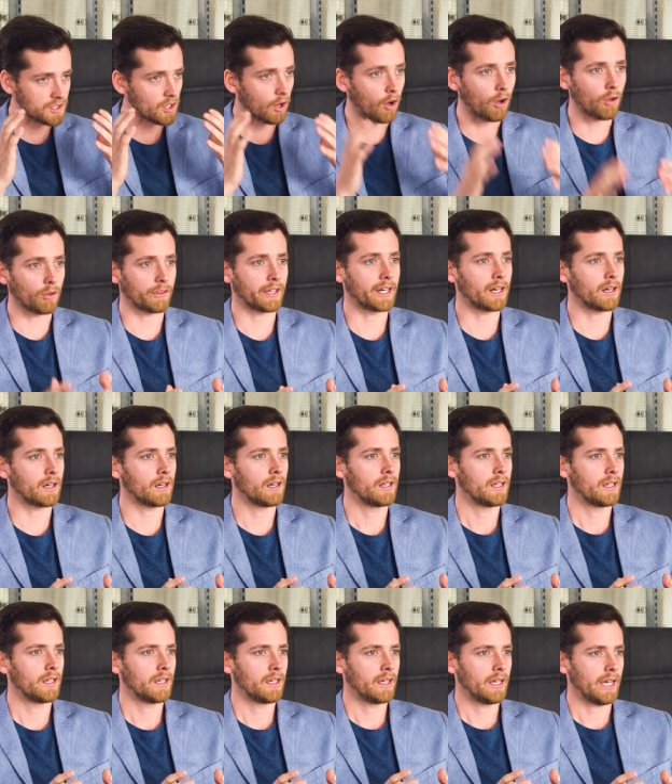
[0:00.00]
it's all there
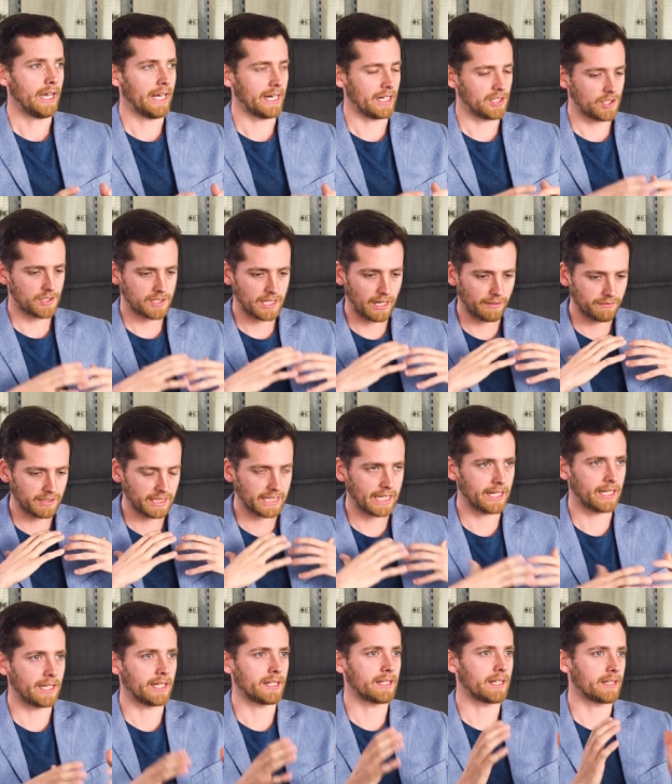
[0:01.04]
and I just have to
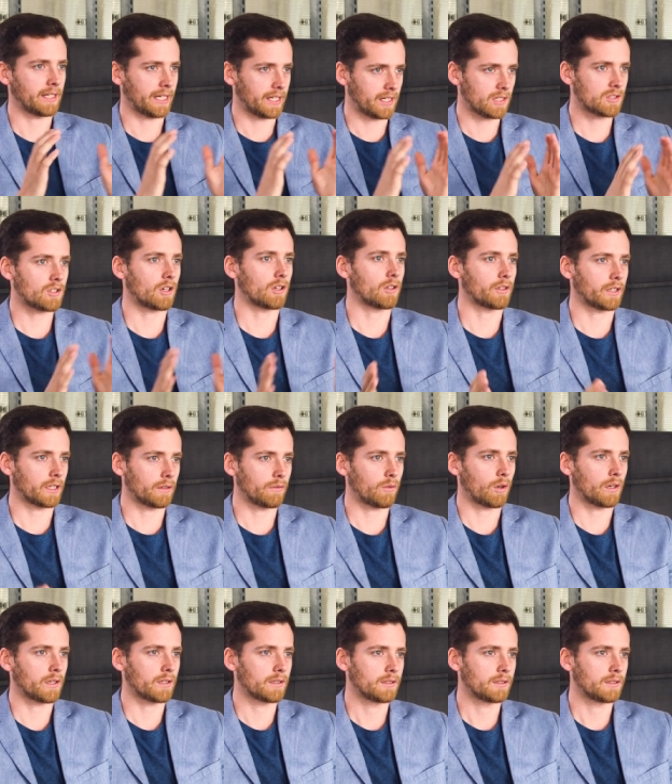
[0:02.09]
get in and like start looking for it.